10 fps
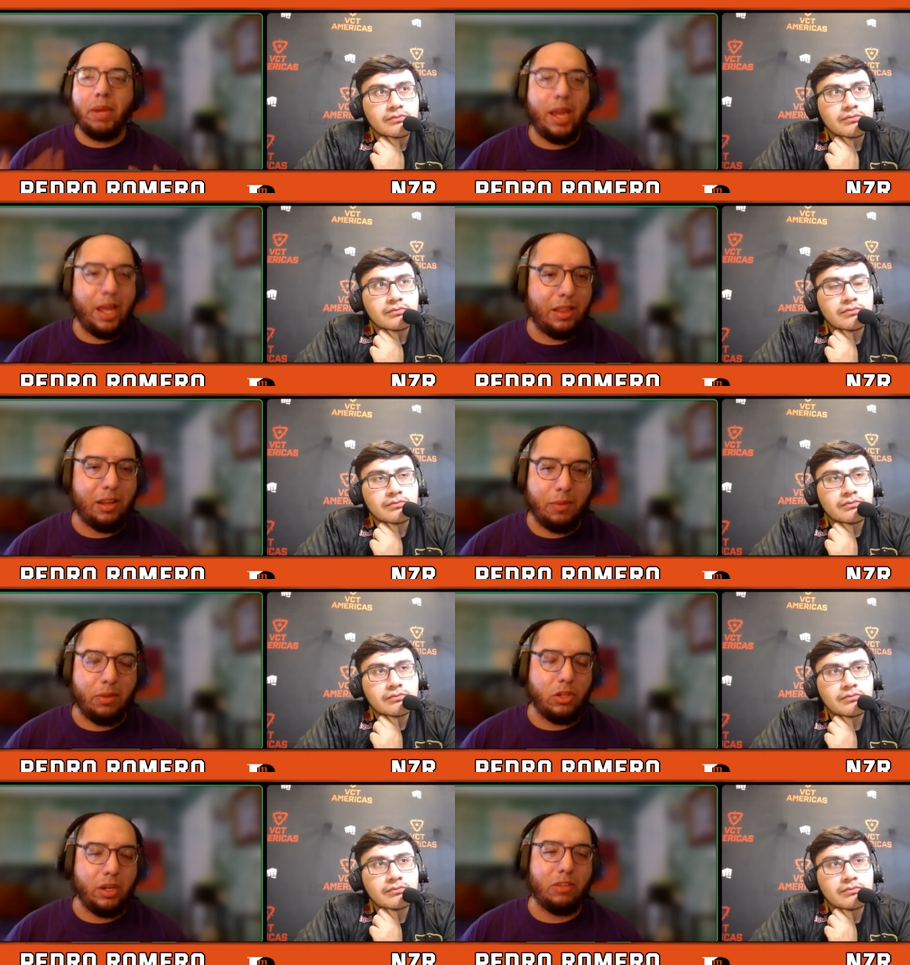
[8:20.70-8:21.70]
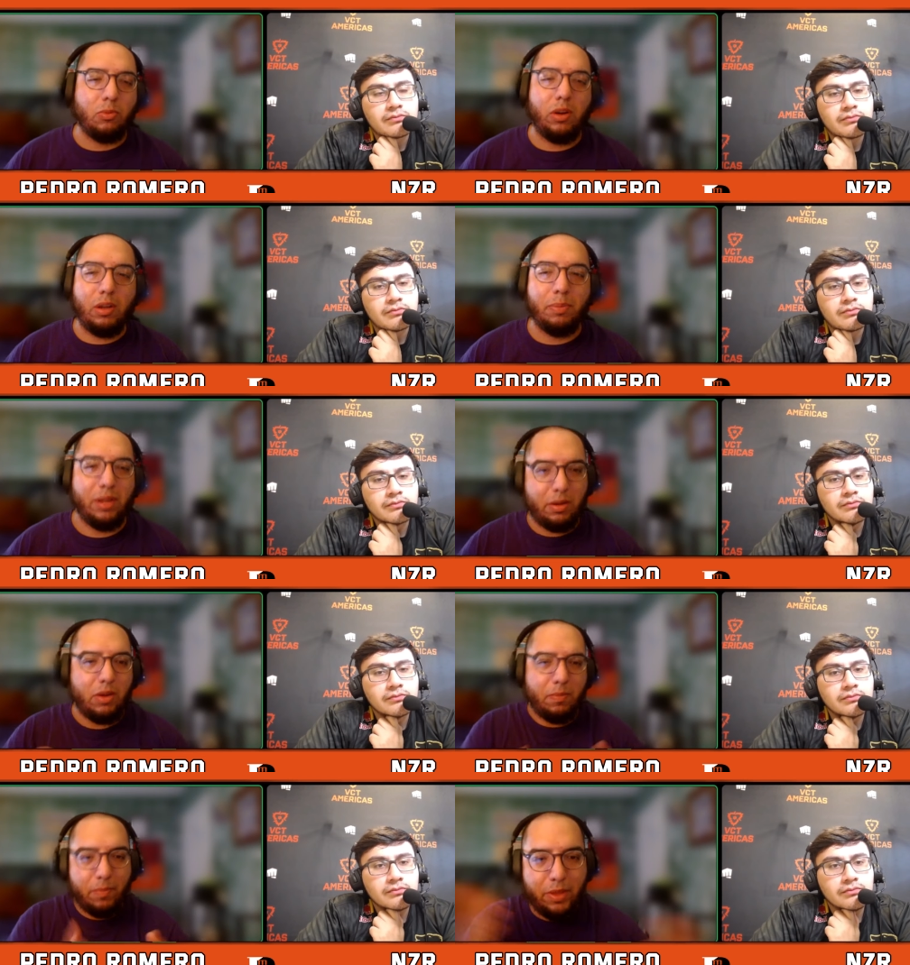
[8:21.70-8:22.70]
Speaker 1: be at the level that you guys wanted, but,
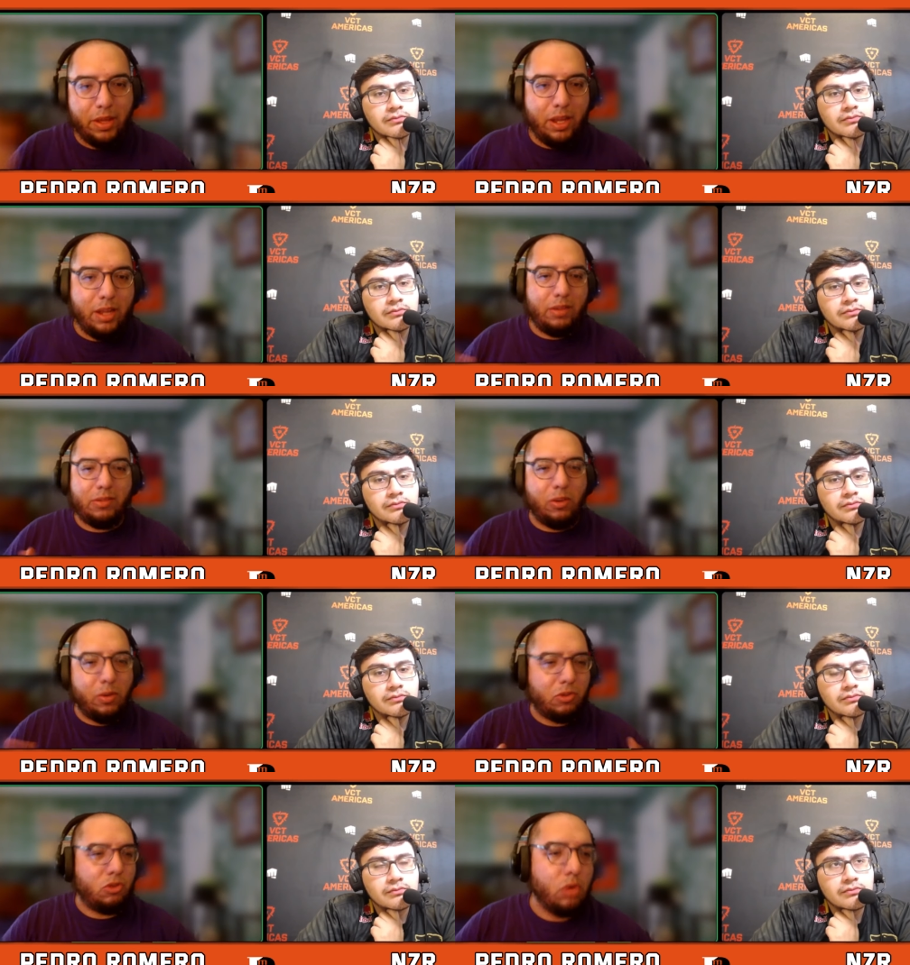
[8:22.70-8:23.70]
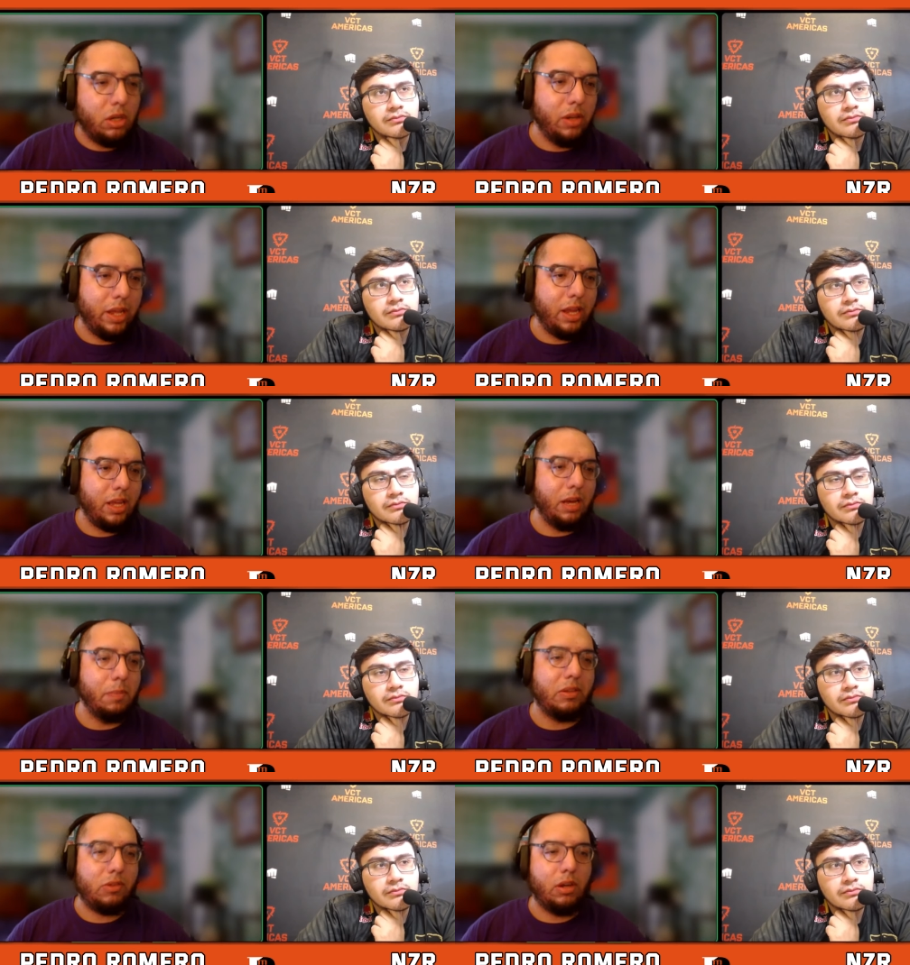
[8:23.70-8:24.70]
you know, still struggling
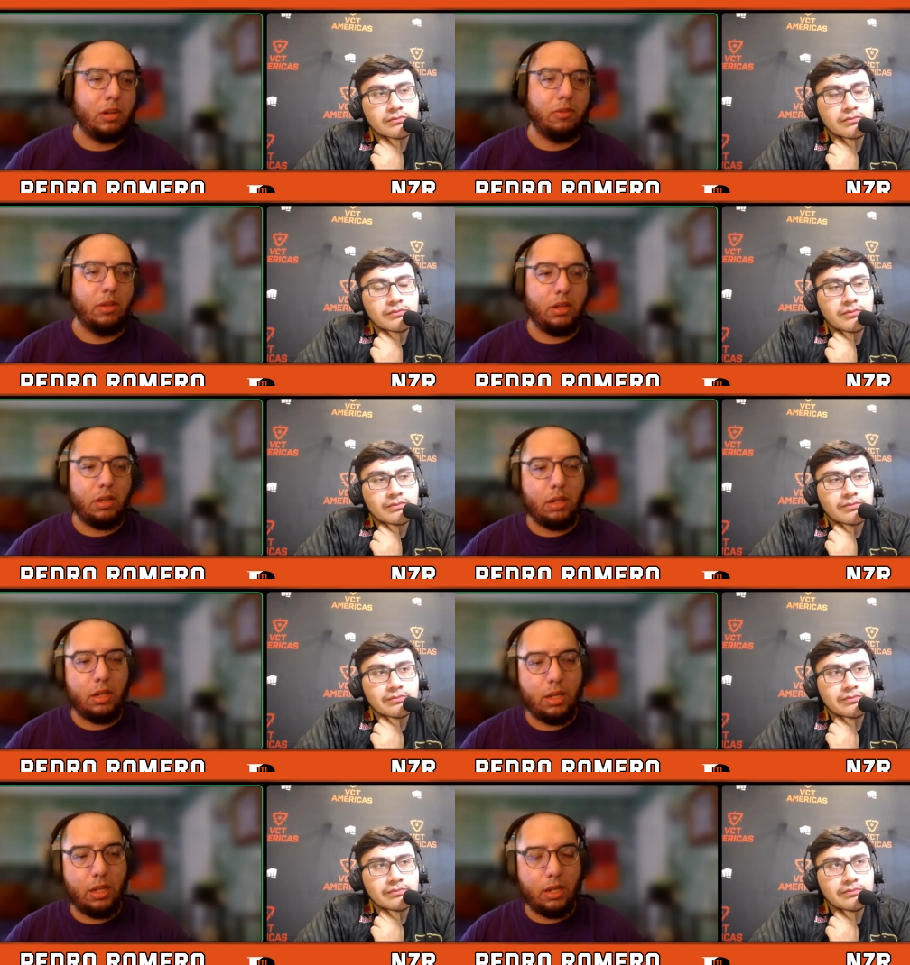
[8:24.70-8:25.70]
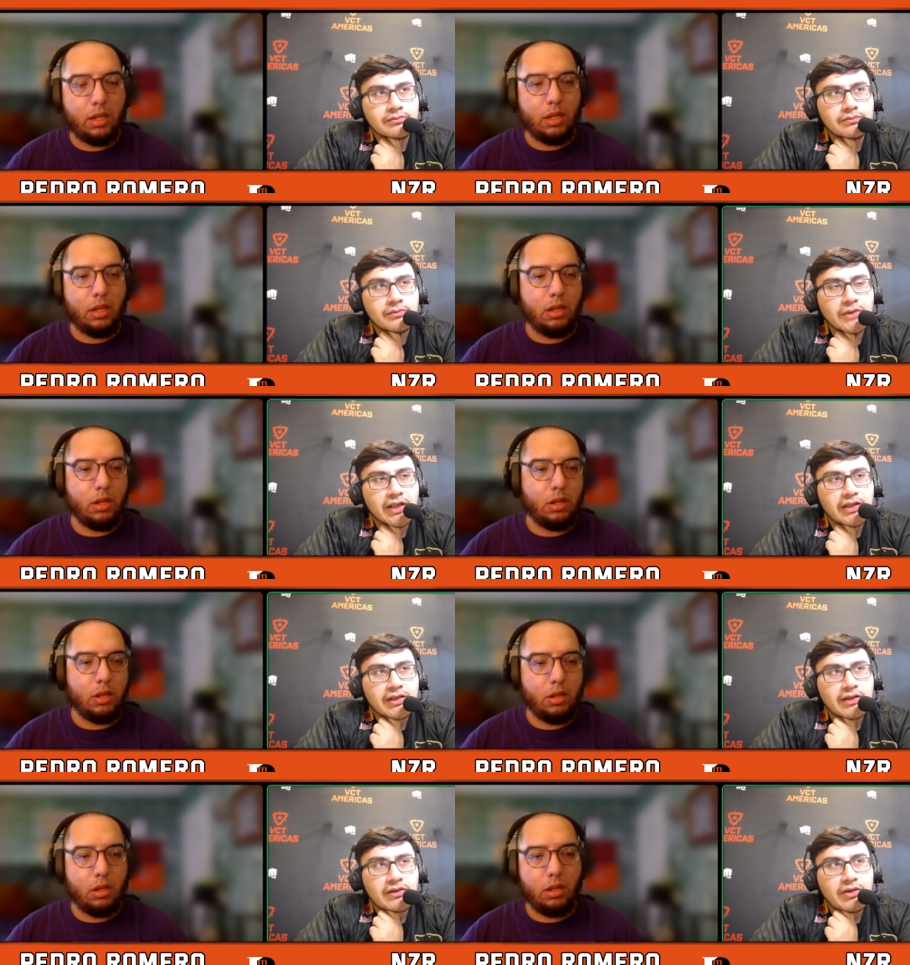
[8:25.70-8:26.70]
amidst all of that?
Speaker 2: Yeah, I
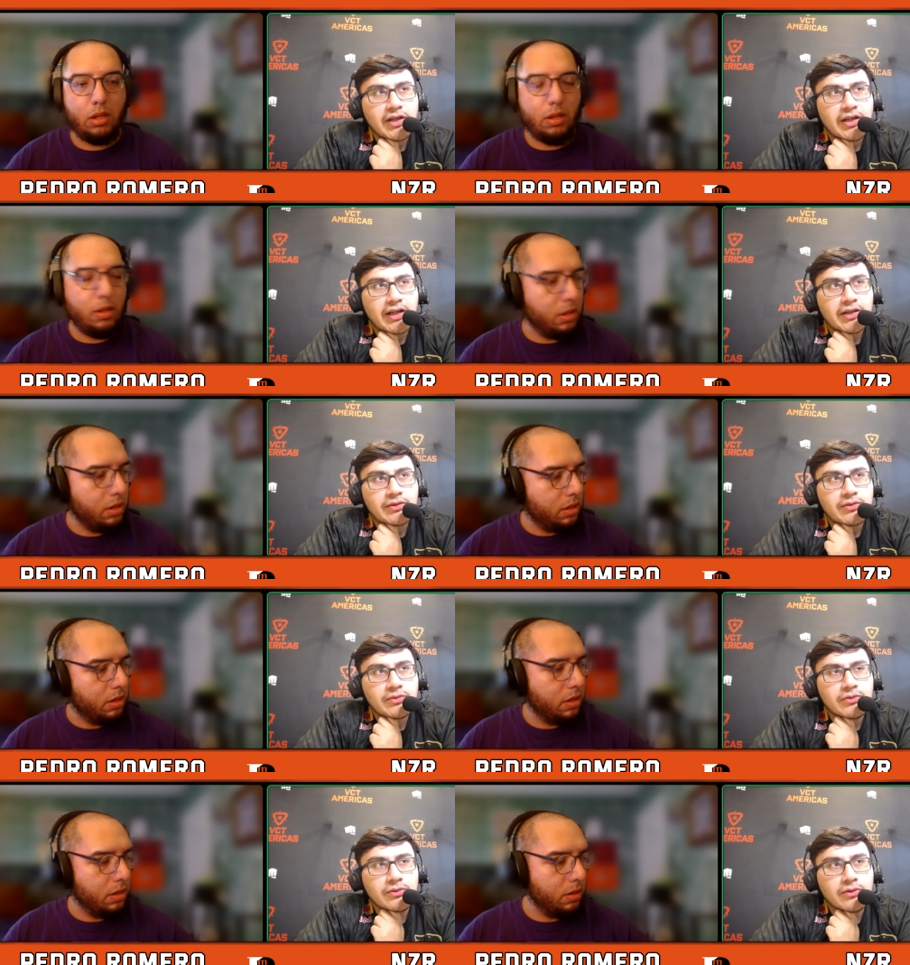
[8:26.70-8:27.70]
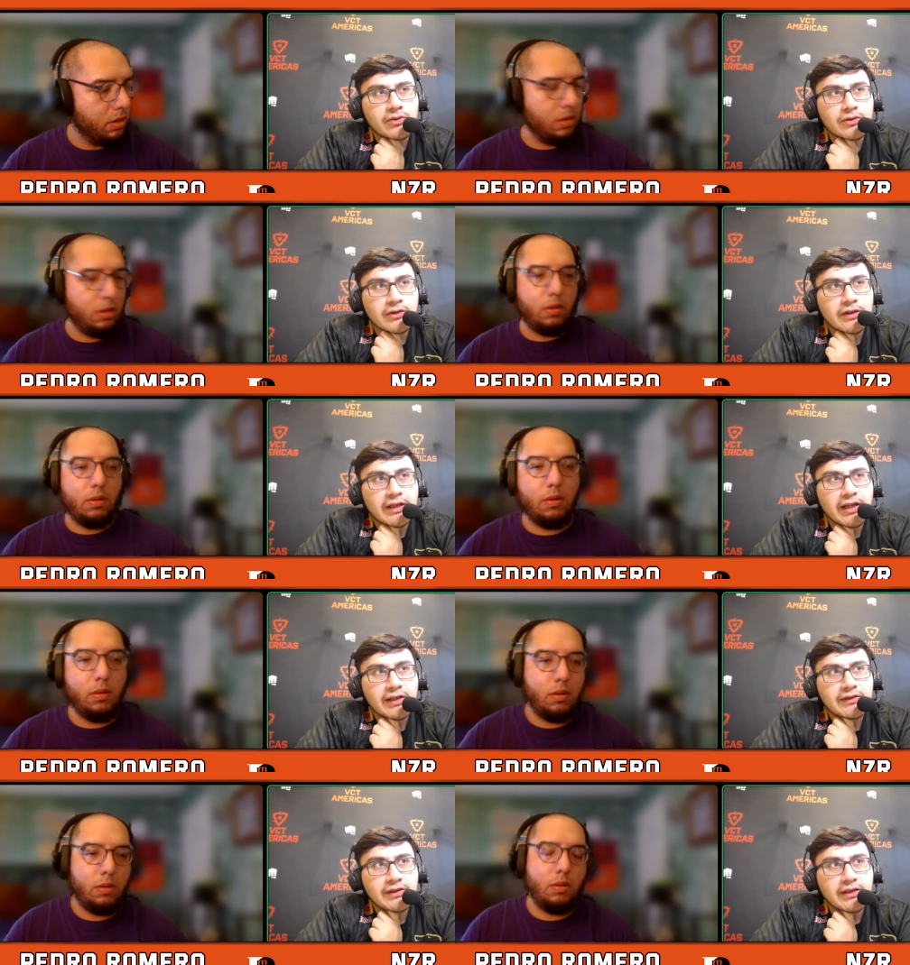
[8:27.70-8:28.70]
think it's really hard to control
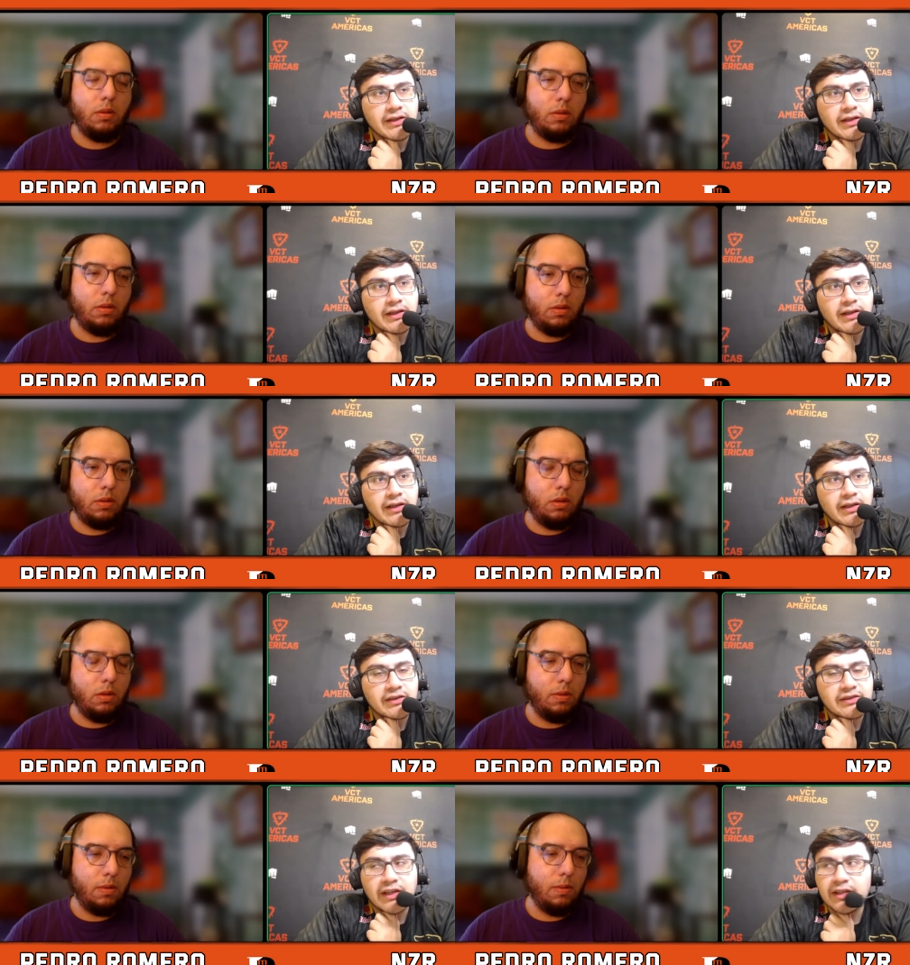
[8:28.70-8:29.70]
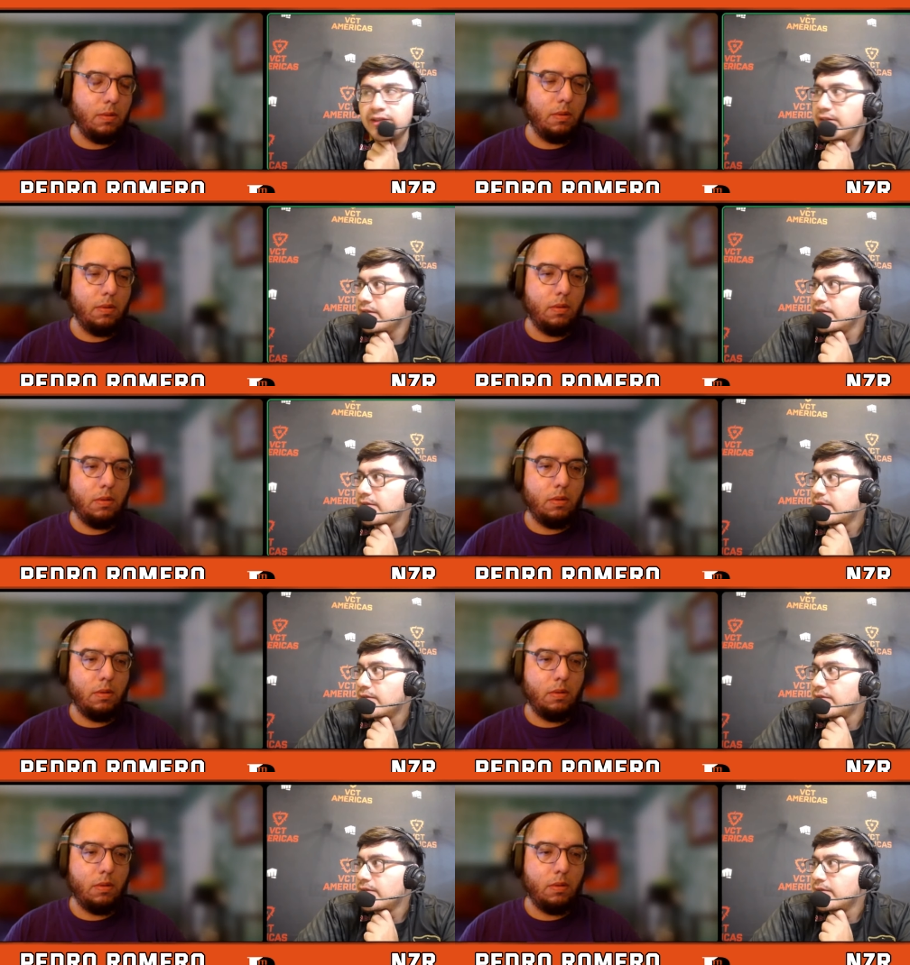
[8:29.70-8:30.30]
the anxiety